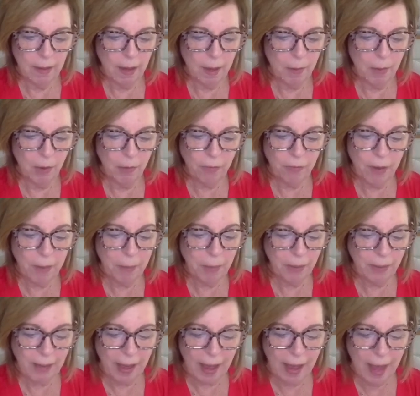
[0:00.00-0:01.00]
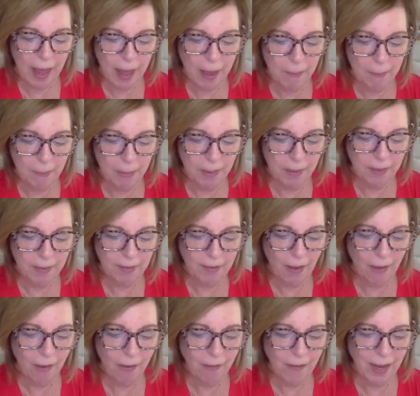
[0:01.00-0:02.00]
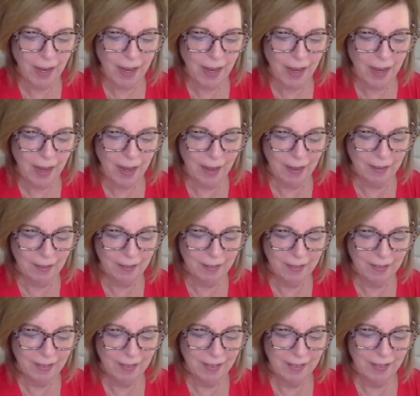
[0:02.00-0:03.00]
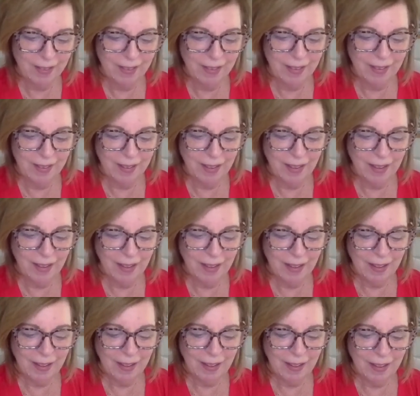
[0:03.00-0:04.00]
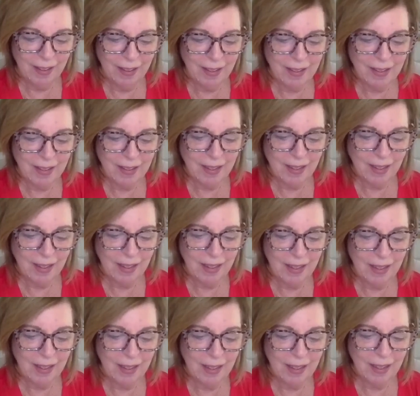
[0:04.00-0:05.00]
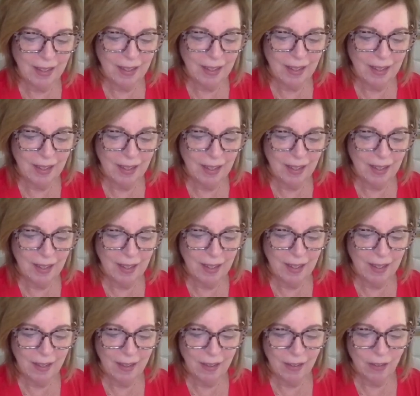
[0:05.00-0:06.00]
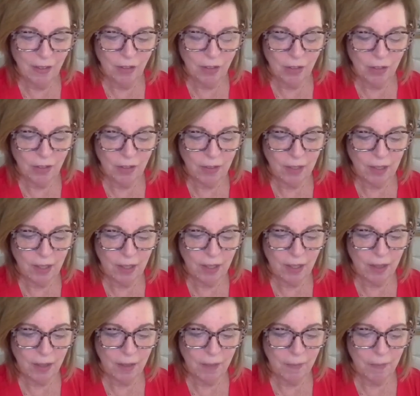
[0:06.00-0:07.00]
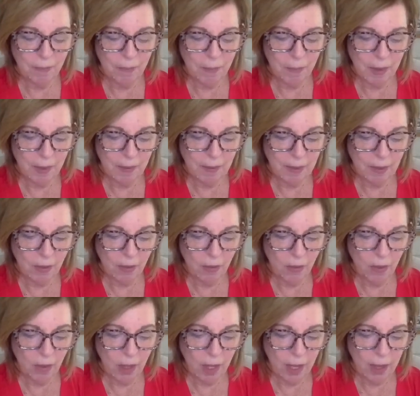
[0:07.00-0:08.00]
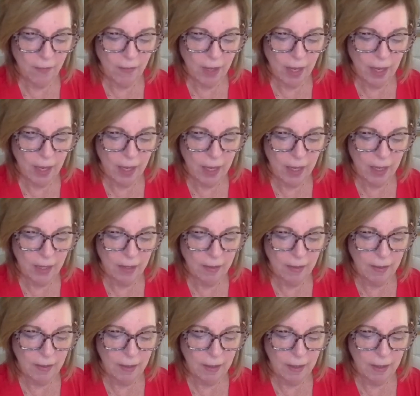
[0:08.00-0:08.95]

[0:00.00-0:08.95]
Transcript: I'm all fumbled up. Sorry. Let's see. As Cheryl said, Melissa, have you go live yet?